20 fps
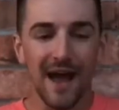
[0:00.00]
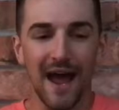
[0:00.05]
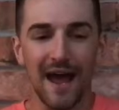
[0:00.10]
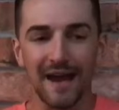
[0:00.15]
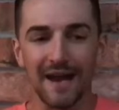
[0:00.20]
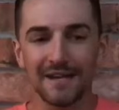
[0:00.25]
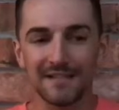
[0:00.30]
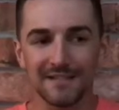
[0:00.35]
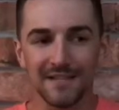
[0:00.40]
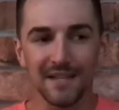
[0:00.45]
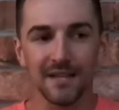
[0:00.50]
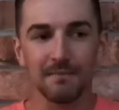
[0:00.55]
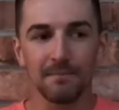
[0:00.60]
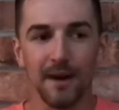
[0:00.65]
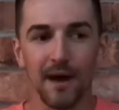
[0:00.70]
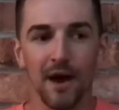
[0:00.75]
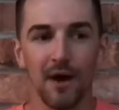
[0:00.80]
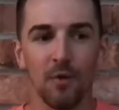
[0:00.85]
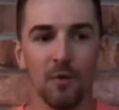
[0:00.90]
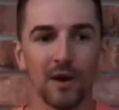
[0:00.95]
And I think
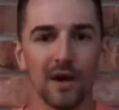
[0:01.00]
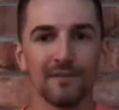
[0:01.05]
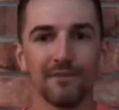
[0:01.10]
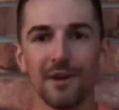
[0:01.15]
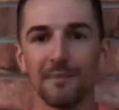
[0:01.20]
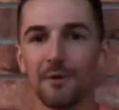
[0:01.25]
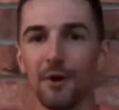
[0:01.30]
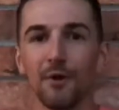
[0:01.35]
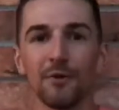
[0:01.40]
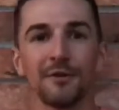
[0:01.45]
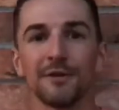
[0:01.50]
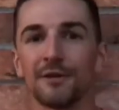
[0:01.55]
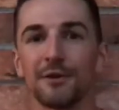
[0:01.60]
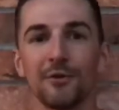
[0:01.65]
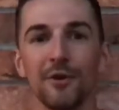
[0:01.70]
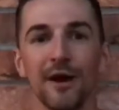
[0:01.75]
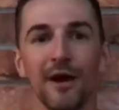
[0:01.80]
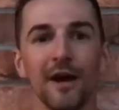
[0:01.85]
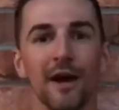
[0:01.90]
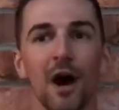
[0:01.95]
about whenever I'm old and
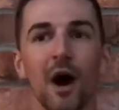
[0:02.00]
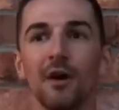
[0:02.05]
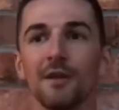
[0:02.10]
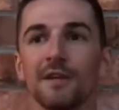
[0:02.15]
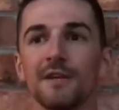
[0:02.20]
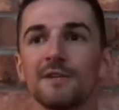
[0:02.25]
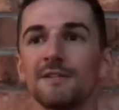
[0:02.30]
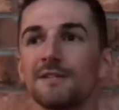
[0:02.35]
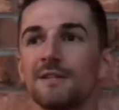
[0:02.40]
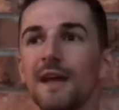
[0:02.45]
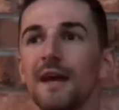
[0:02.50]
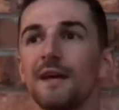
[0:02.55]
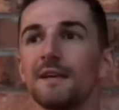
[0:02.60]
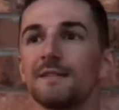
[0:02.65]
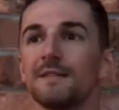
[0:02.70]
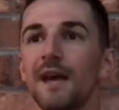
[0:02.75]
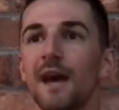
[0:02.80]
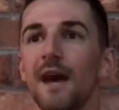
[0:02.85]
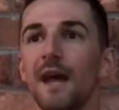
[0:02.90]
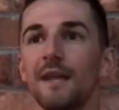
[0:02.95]
gray, all these
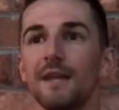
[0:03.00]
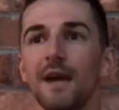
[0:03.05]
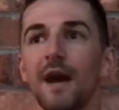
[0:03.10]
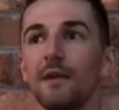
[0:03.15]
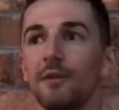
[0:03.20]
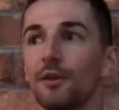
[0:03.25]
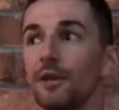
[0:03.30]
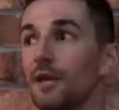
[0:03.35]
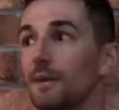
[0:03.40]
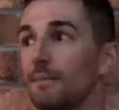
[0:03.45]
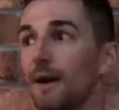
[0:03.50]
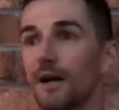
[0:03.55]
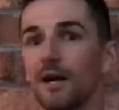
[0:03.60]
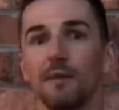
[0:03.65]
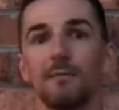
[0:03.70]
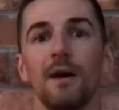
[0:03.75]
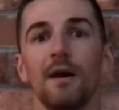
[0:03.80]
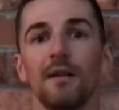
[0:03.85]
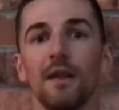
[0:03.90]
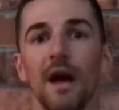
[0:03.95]
things that I'm looking back
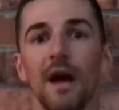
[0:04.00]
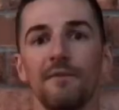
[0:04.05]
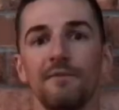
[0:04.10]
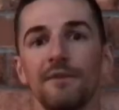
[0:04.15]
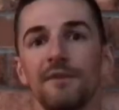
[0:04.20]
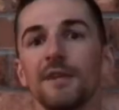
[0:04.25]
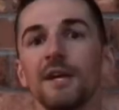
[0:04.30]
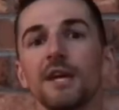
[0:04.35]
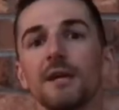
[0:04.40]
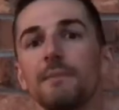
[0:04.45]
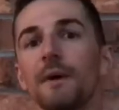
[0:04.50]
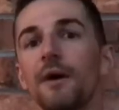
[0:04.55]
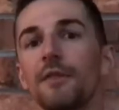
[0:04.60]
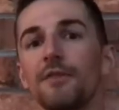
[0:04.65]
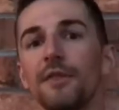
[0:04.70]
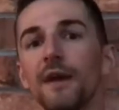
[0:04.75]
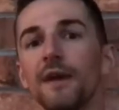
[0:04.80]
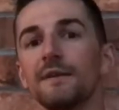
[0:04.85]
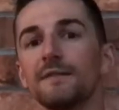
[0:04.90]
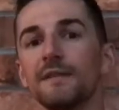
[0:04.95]
on my life and thinking
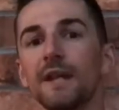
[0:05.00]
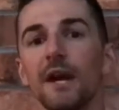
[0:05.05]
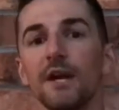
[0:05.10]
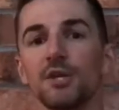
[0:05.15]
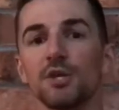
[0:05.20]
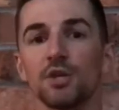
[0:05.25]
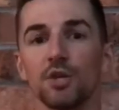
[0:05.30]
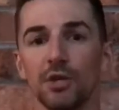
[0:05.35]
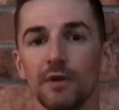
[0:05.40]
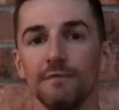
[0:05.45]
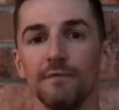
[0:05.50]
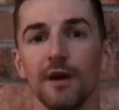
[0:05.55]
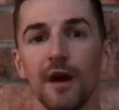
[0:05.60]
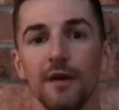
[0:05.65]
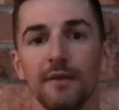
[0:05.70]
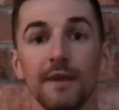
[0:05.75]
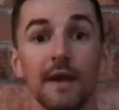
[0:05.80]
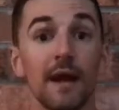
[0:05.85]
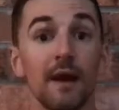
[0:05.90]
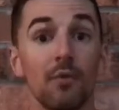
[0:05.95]
about things that I should have
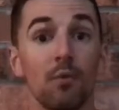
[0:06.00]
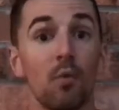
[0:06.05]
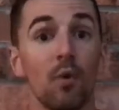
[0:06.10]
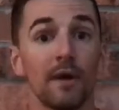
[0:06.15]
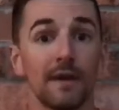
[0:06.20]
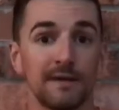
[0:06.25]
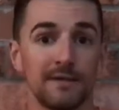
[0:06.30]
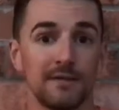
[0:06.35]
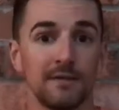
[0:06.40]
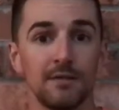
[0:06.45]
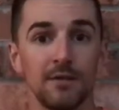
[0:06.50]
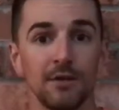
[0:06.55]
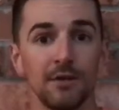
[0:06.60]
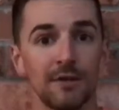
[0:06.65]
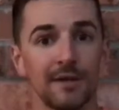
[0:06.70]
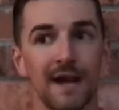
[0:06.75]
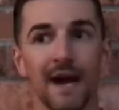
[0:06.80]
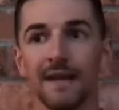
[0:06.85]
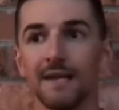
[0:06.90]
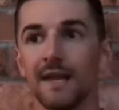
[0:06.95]
done, that I wanted to do,
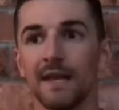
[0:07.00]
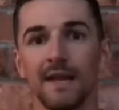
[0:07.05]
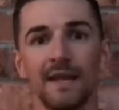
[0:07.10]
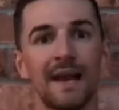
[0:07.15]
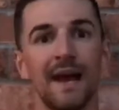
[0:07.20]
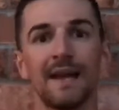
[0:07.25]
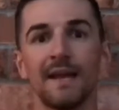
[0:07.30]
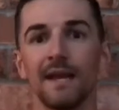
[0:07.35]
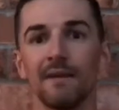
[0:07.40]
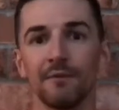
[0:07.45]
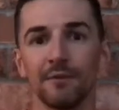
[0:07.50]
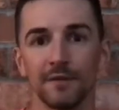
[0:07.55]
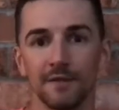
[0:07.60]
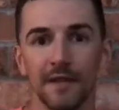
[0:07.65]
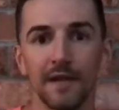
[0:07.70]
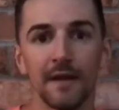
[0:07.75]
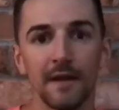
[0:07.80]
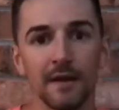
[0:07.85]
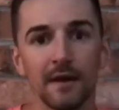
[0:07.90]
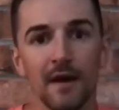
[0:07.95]
that I never
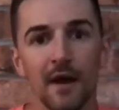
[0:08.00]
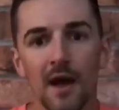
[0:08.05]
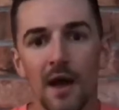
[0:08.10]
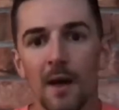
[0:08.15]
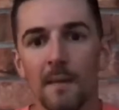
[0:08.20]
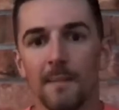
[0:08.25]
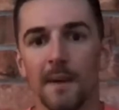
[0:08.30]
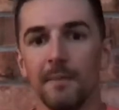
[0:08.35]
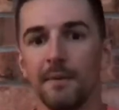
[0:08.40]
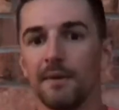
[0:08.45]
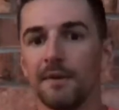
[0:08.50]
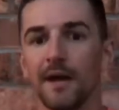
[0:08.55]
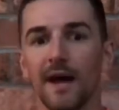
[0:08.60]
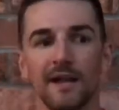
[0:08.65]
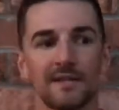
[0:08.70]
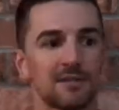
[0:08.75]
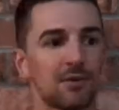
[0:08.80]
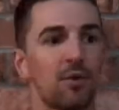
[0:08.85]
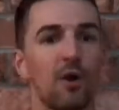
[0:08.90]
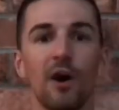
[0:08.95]
did. Maybe
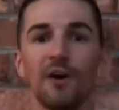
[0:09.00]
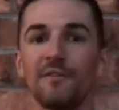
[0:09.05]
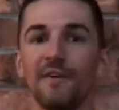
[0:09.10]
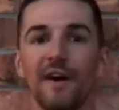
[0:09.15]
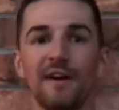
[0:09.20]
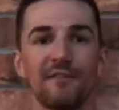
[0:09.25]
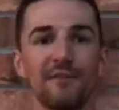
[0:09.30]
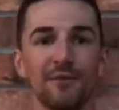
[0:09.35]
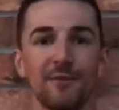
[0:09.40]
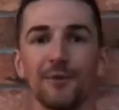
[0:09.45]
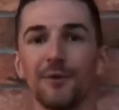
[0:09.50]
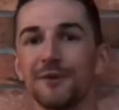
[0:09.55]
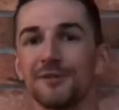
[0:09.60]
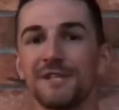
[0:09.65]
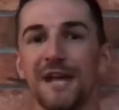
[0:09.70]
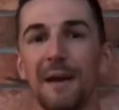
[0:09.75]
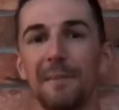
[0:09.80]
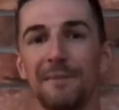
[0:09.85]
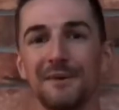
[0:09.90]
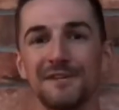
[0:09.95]
that's qualifying for the World
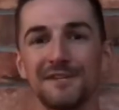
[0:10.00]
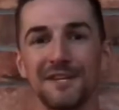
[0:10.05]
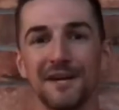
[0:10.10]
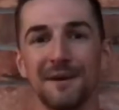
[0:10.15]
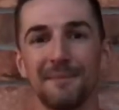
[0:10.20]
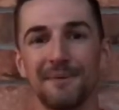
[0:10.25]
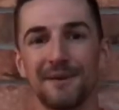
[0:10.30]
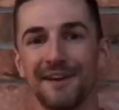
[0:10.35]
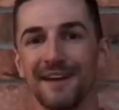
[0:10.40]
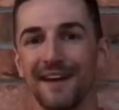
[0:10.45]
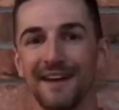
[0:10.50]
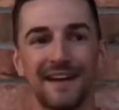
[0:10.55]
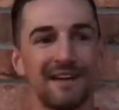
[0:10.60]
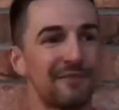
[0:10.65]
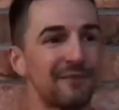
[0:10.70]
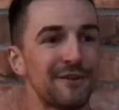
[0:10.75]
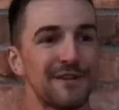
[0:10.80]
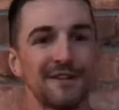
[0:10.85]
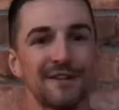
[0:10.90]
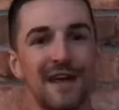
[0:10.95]
Championship. I
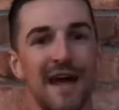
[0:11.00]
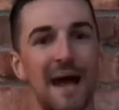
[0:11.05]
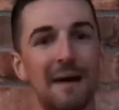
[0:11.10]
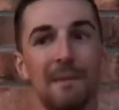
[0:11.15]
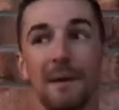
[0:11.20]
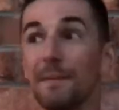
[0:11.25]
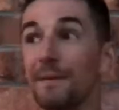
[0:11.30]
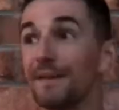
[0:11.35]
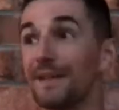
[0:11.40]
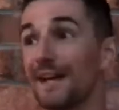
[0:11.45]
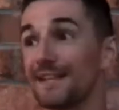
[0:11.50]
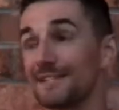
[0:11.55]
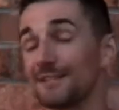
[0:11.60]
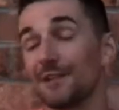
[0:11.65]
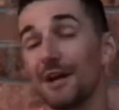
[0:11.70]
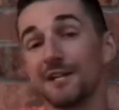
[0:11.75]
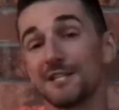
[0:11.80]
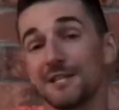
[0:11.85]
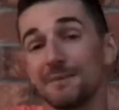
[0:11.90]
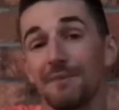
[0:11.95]
never did that. Maybe that's
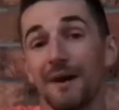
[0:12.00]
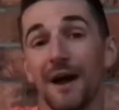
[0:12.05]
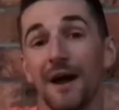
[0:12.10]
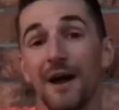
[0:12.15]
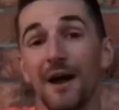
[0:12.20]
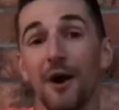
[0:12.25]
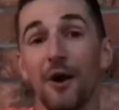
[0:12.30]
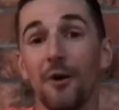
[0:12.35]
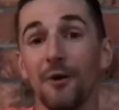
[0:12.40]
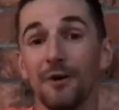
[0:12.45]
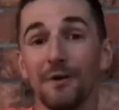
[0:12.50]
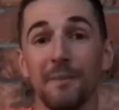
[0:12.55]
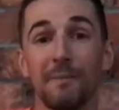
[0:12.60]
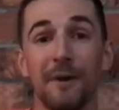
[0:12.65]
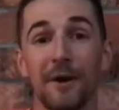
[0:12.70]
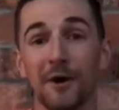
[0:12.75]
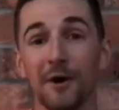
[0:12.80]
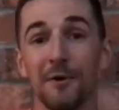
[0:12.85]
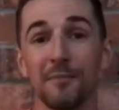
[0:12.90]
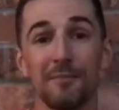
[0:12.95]
launching my own
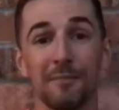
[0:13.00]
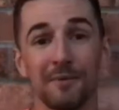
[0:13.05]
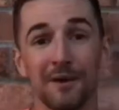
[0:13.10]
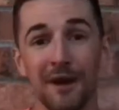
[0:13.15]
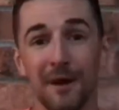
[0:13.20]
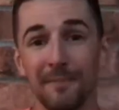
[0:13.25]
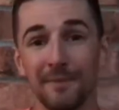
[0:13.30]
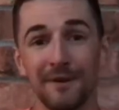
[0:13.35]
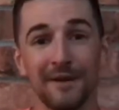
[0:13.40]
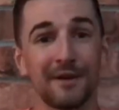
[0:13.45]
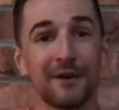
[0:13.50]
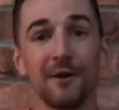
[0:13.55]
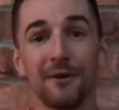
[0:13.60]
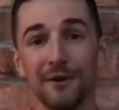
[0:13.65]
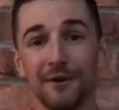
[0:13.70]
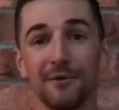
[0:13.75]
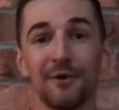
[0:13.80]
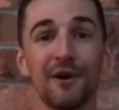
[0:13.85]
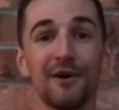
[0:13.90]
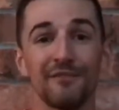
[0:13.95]
apparel company,
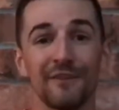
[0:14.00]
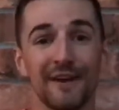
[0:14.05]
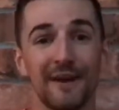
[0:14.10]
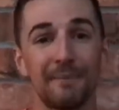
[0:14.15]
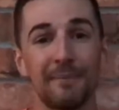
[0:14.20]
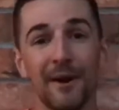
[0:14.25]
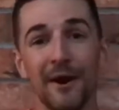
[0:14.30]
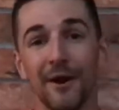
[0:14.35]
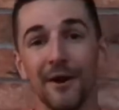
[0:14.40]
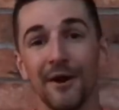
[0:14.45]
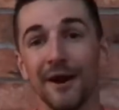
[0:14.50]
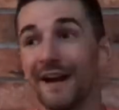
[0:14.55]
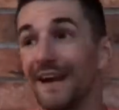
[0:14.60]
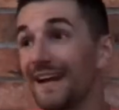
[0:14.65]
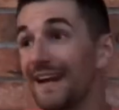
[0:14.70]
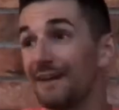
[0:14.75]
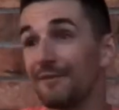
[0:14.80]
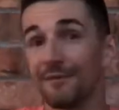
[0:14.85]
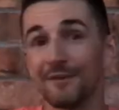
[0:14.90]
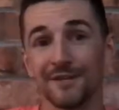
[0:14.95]
KONA Qualified Apparel, and
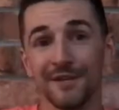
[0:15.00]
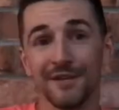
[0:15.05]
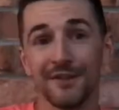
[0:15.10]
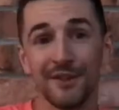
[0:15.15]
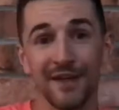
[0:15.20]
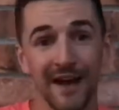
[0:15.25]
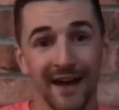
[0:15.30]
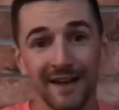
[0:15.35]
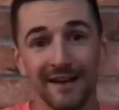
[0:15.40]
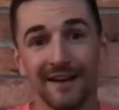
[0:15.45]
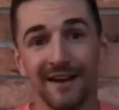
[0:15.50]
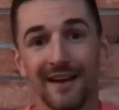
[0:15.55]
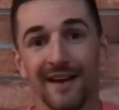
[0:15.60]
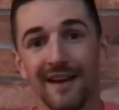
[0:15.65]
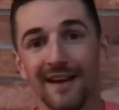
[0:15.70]
I never did that.